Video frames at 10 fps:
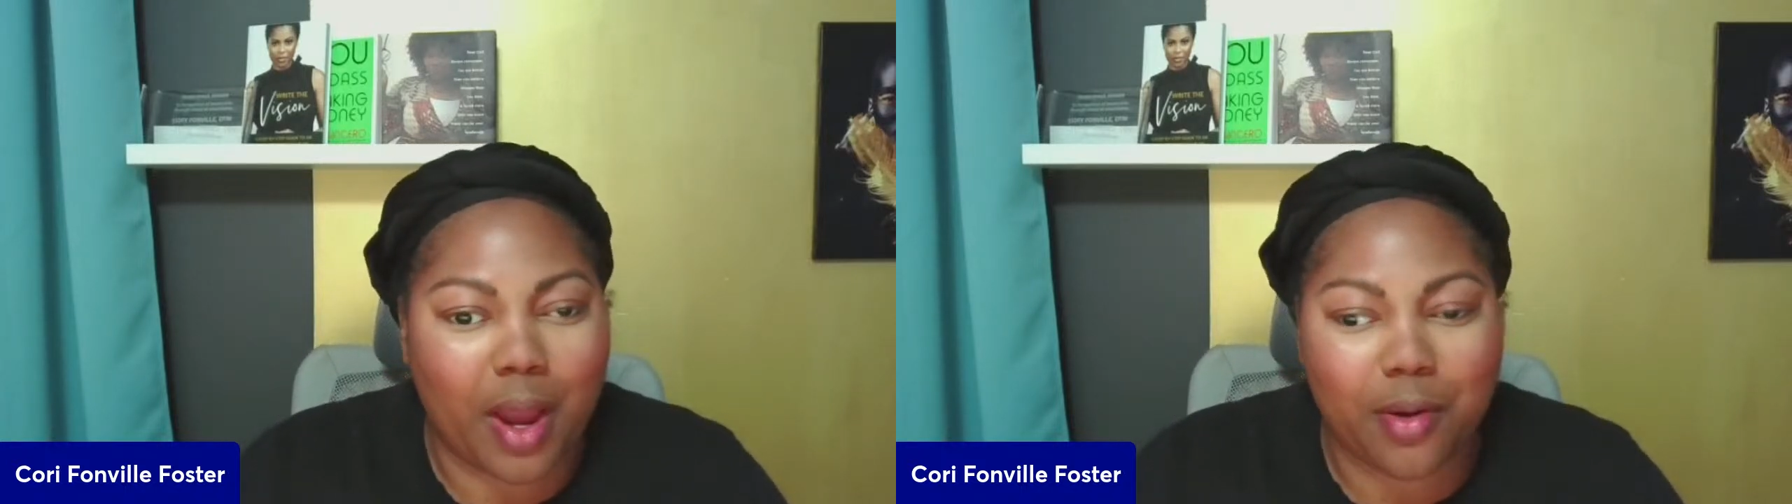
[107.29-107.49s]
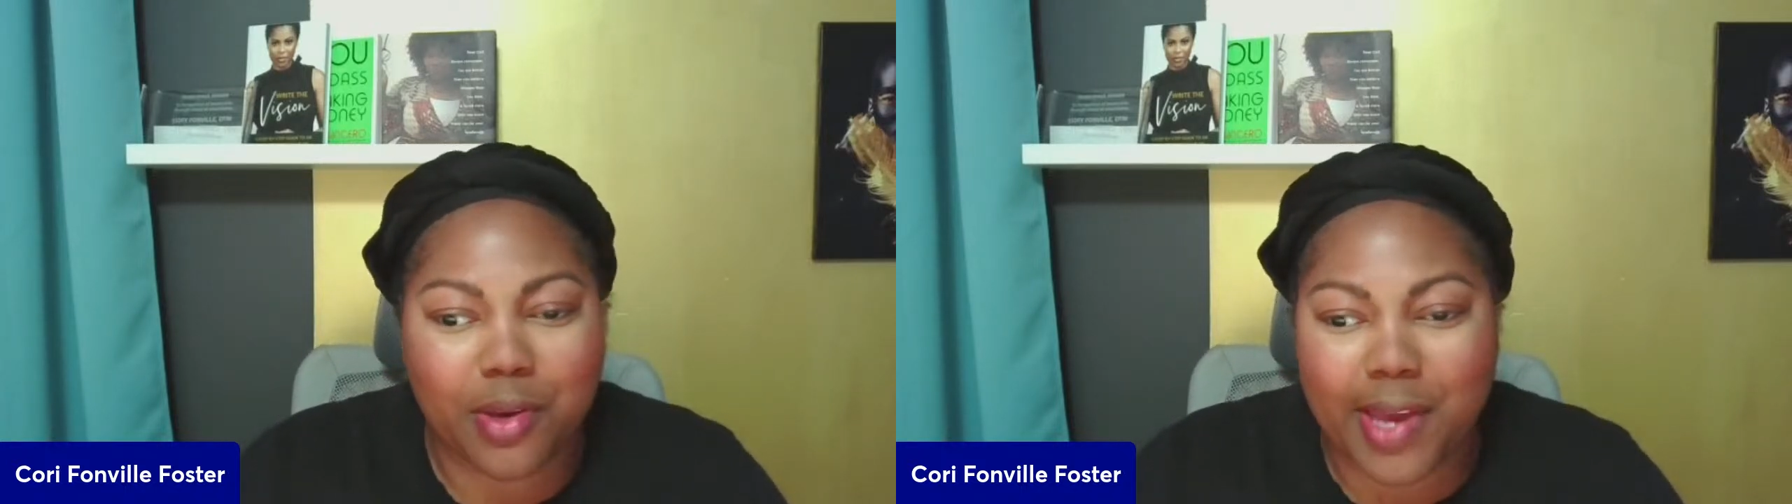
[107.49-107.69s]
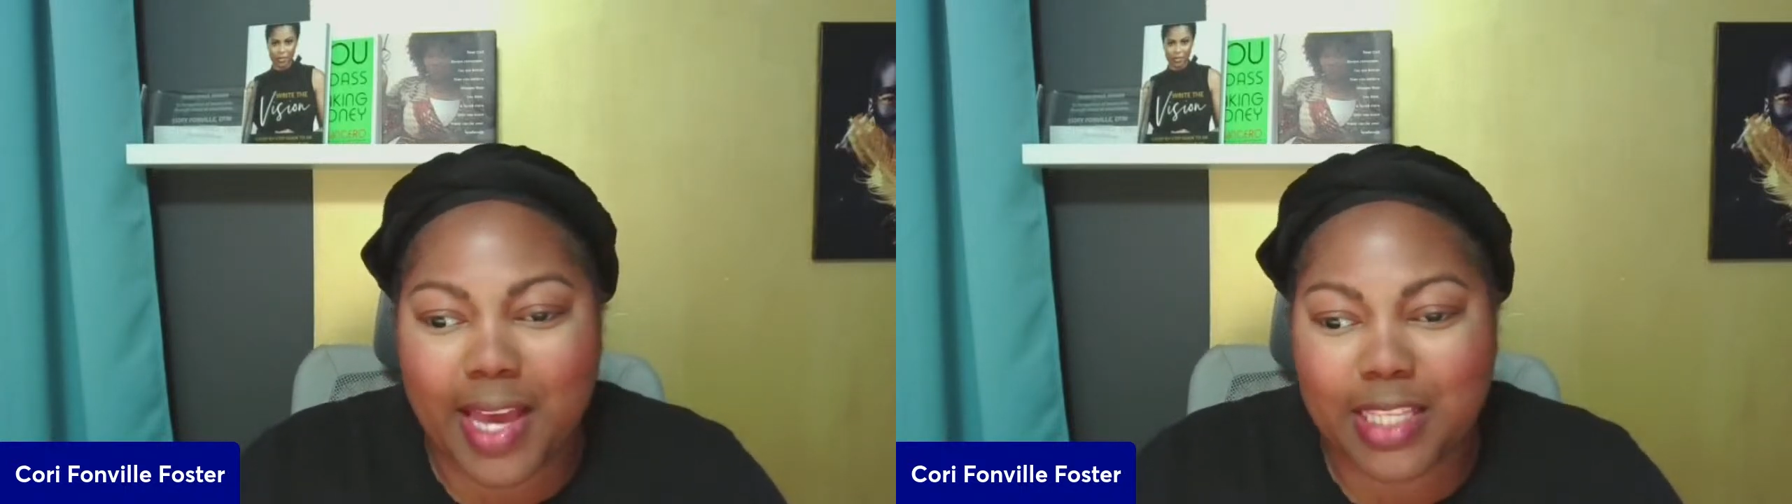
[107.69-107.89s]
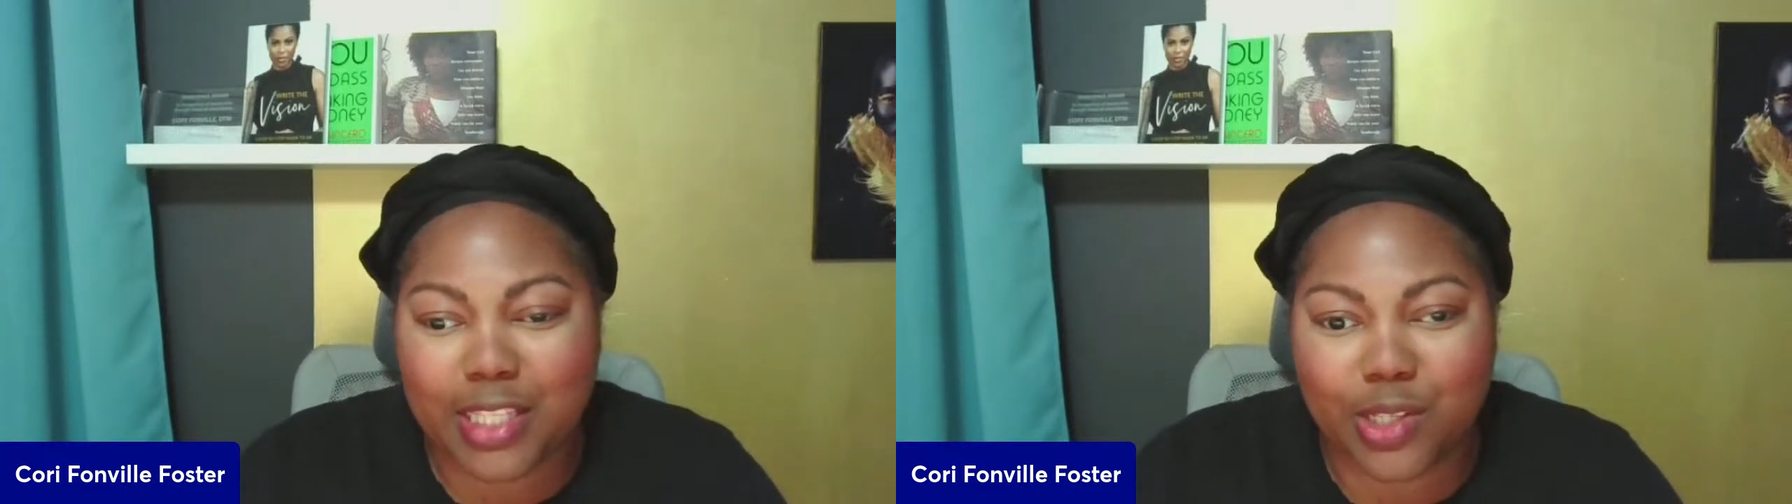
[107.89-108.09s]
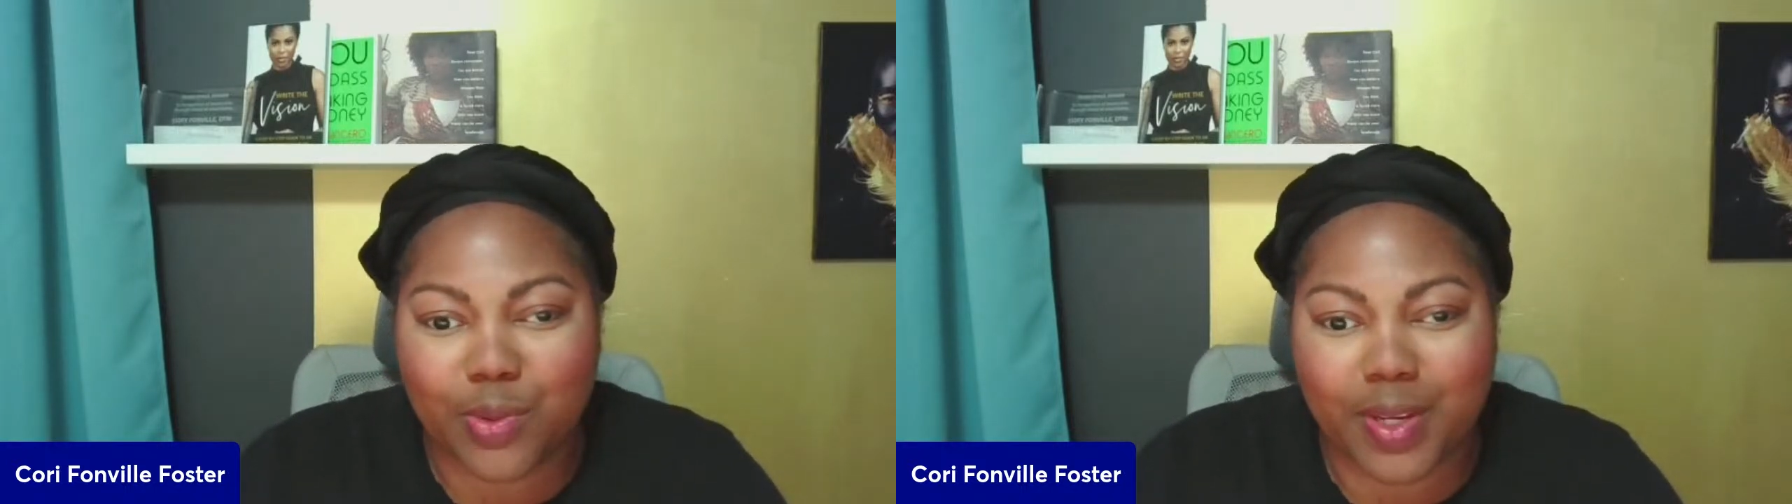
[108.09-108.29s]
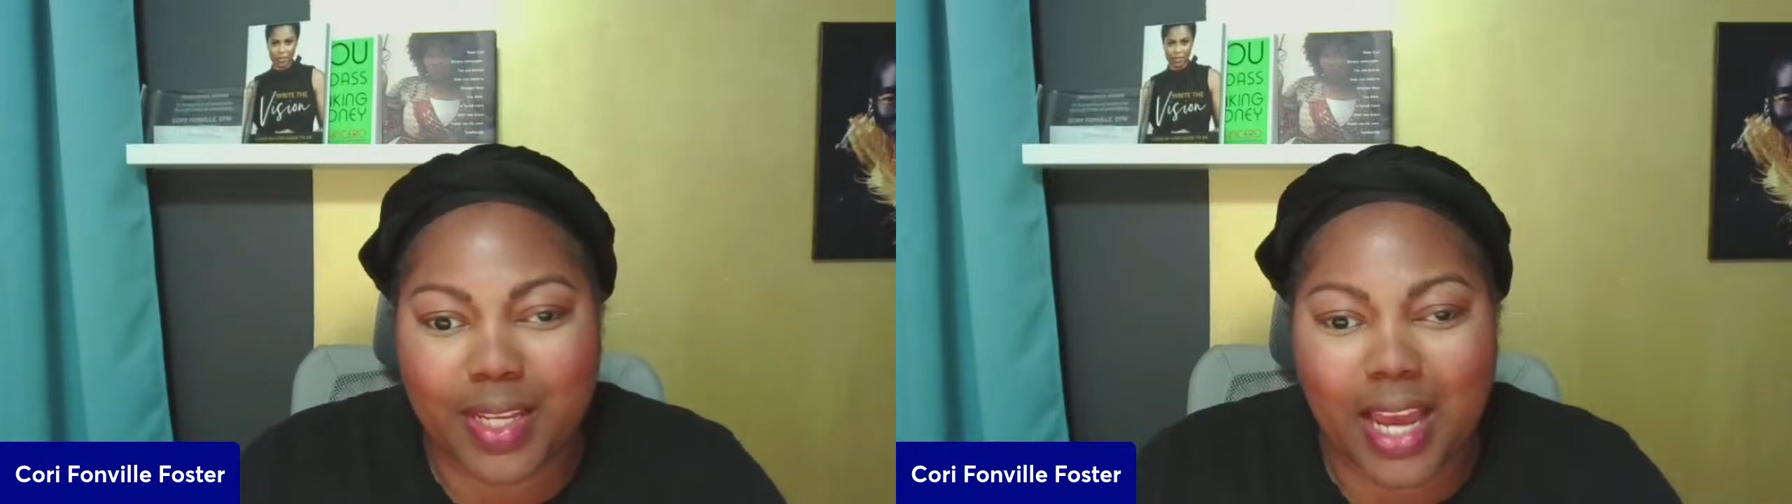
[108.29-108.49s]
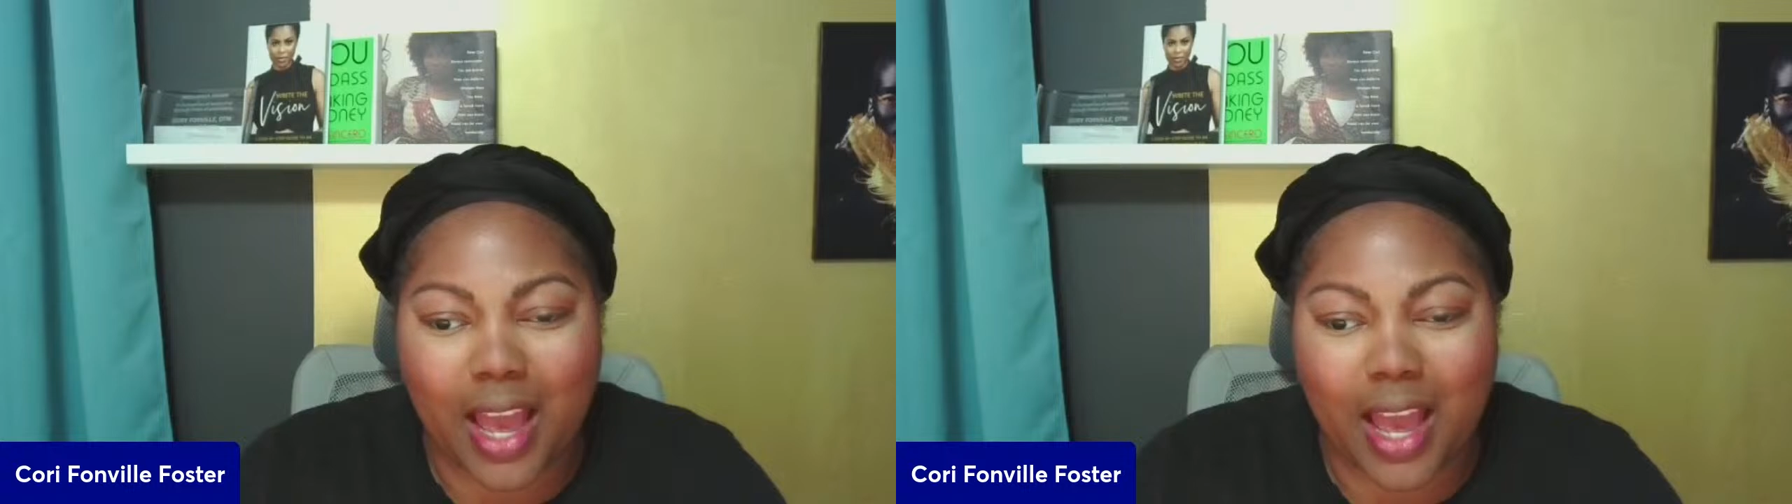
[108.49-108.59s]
How are you guys doing?